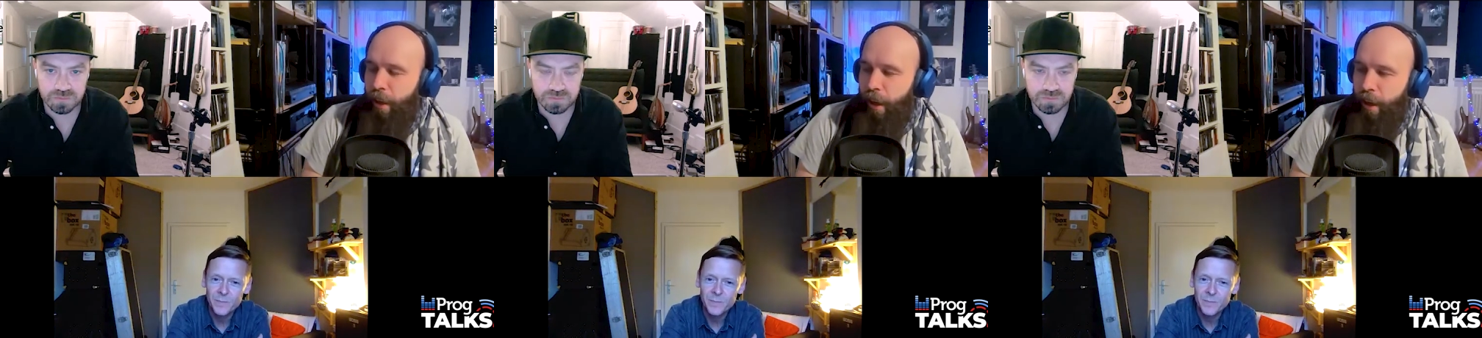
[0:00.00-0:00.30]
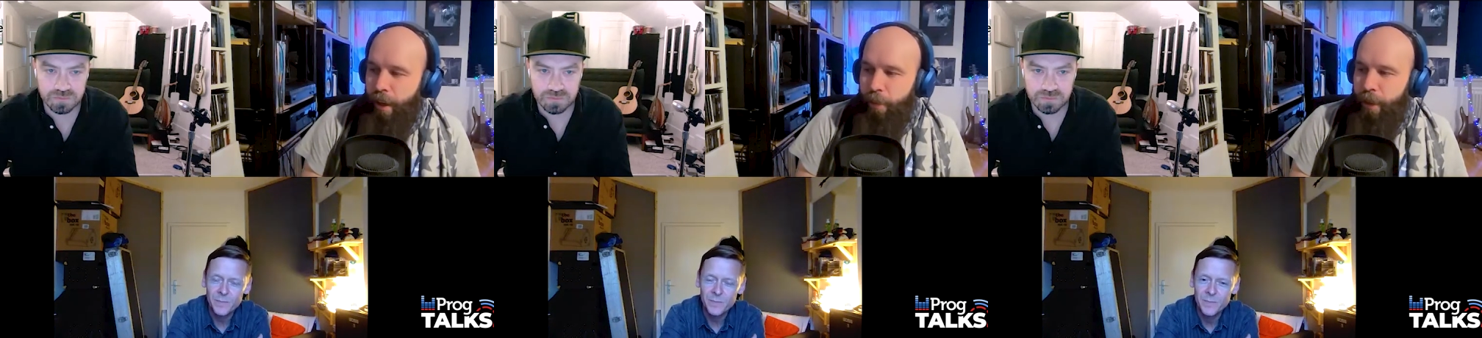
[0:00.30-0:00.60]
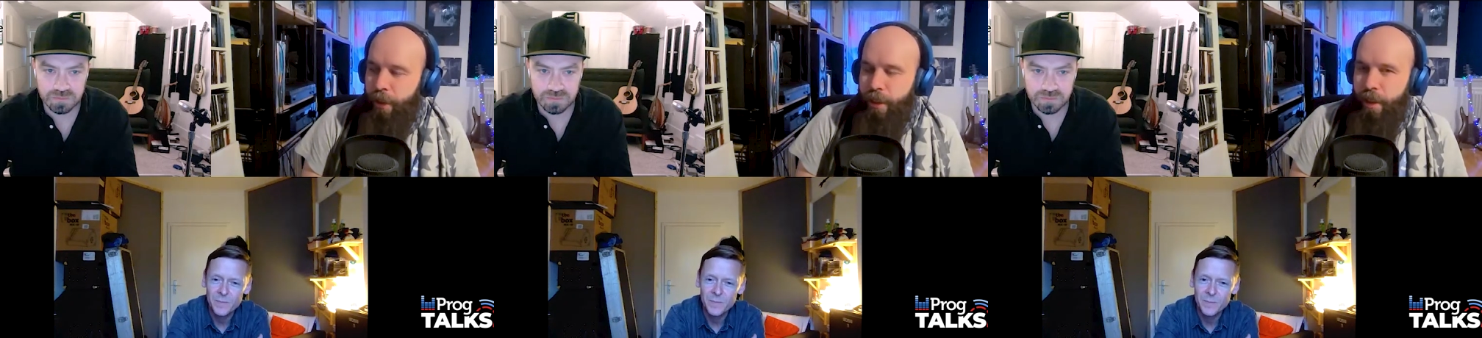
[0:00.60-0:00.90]
Speaker 1: uh,
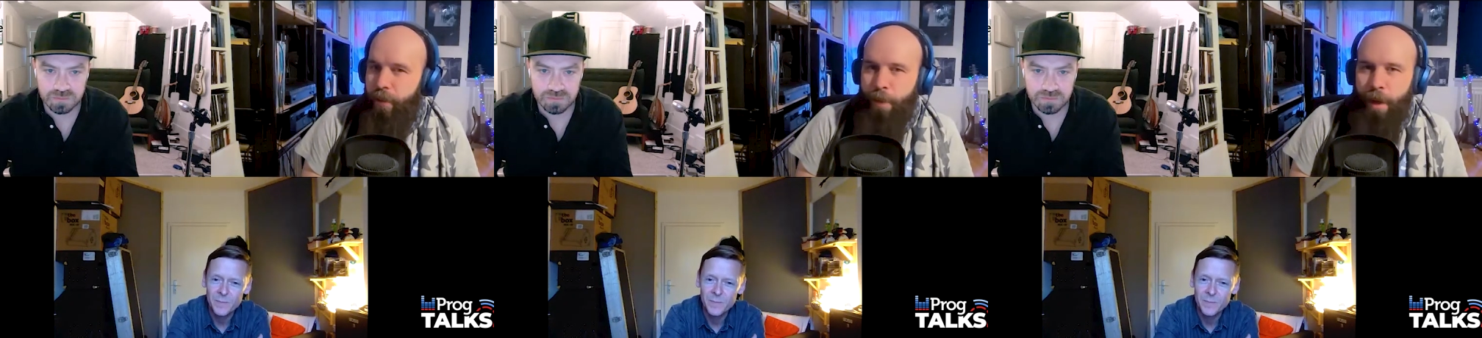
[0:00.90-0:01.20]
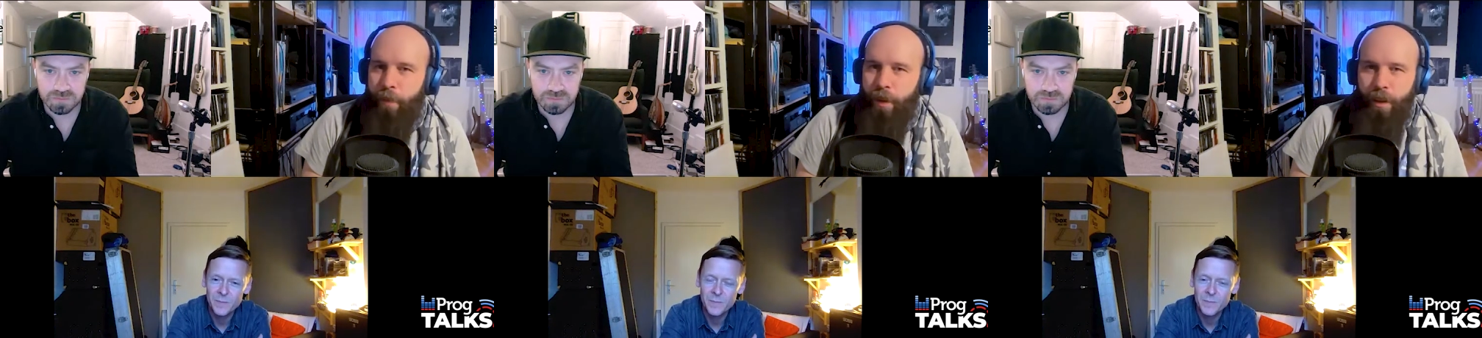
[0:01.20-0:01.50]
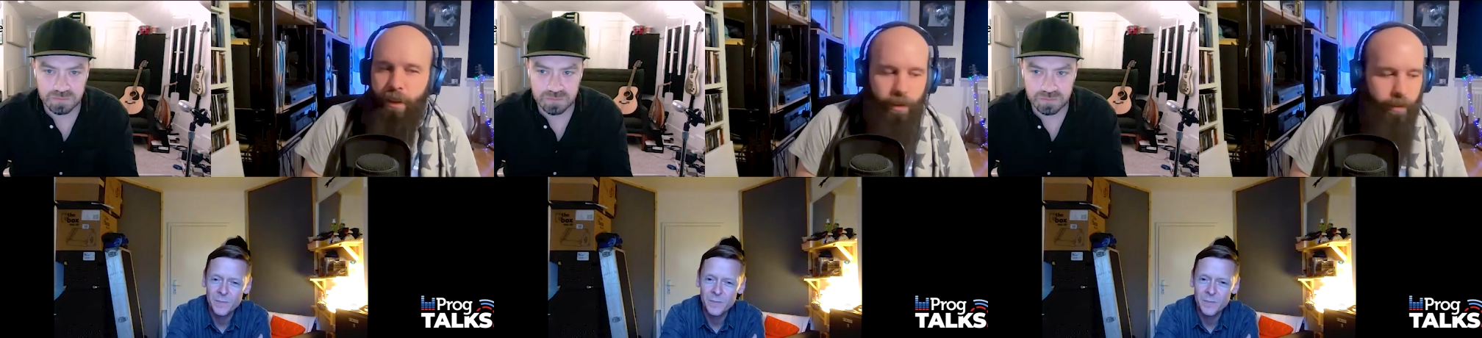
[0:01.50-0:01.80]
because I
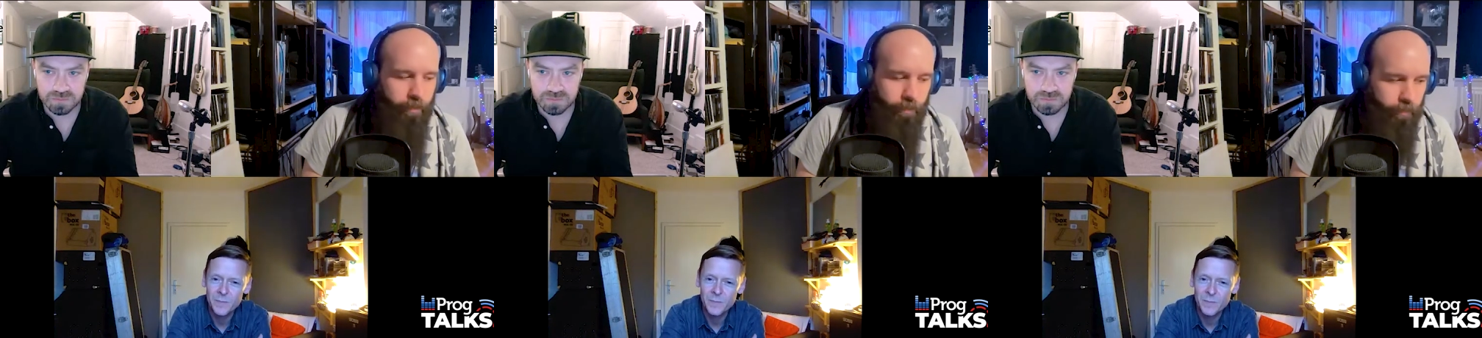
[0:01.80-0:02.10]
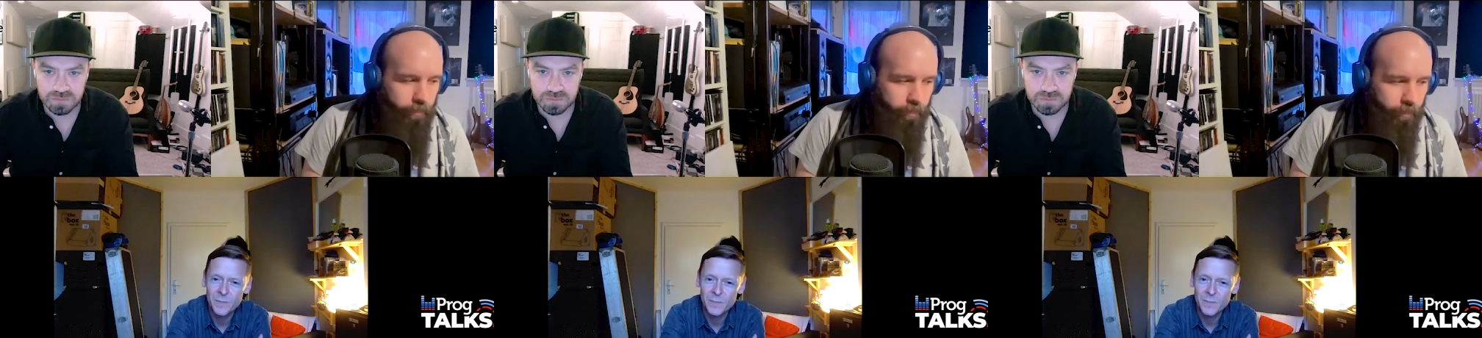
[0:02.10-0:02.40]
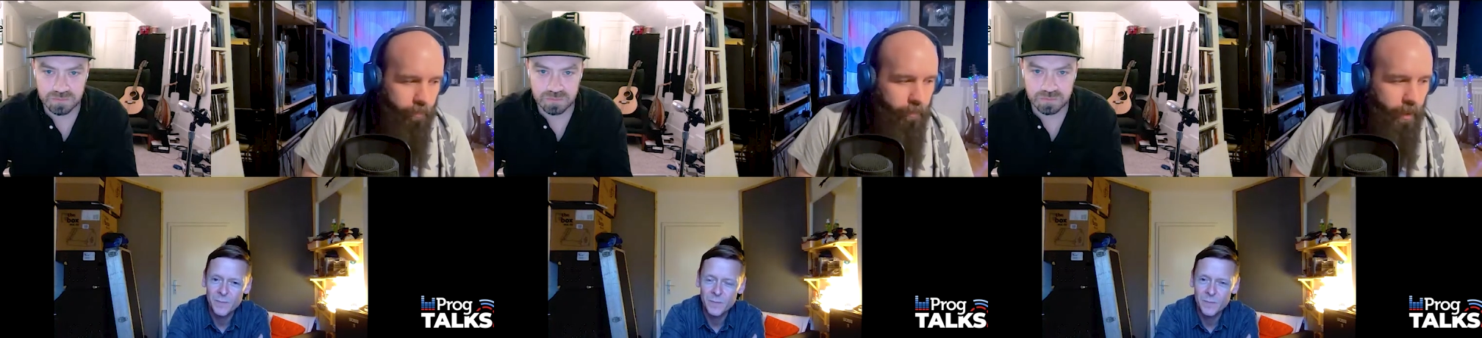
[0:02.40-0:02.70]
remember
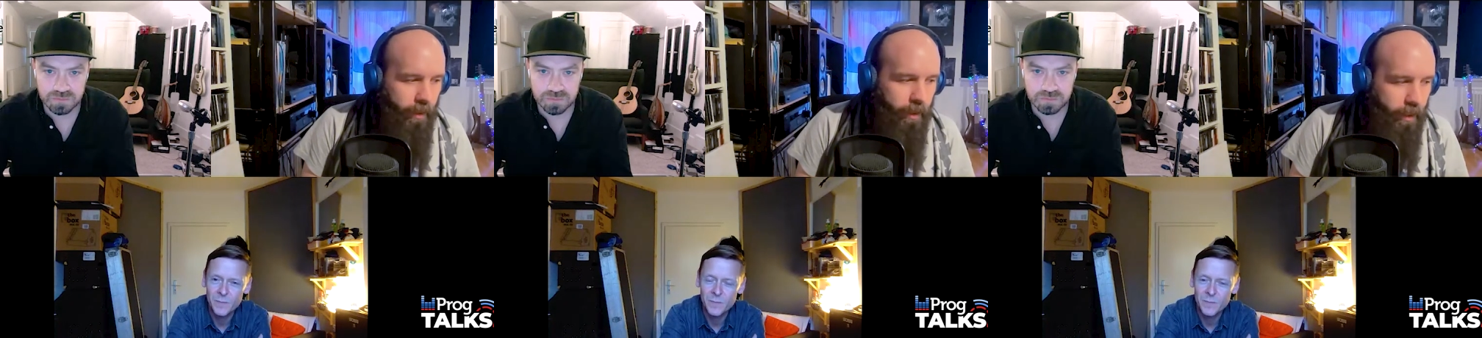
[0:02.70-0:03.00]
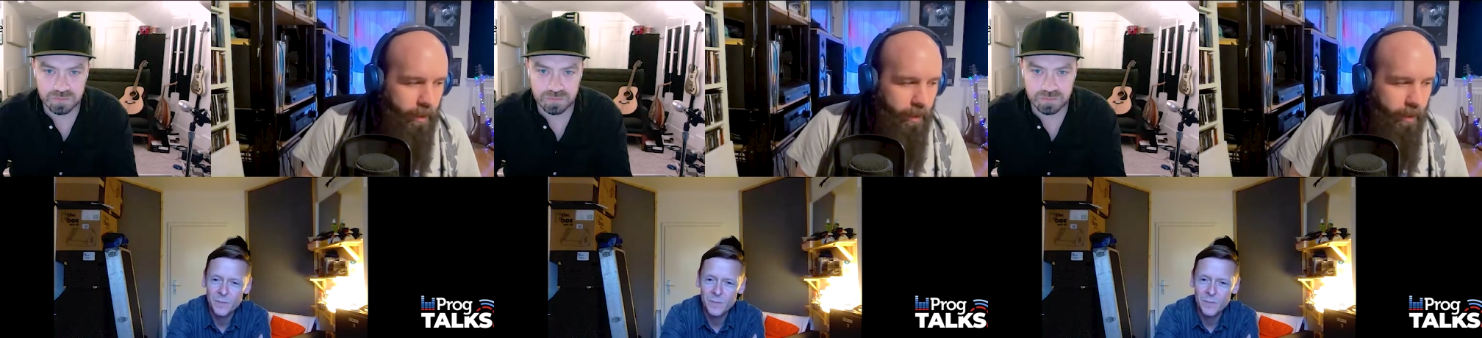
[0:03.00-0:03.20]
uh,